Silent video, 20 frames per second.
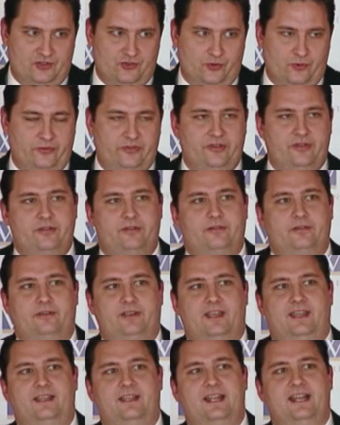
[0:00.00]
truth,
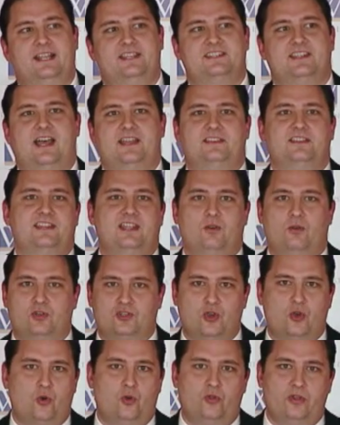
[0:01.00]
okay? And it's not that they were
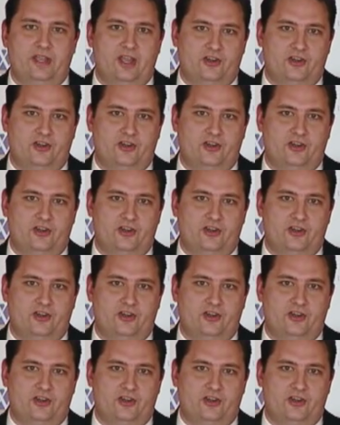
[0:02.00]
totally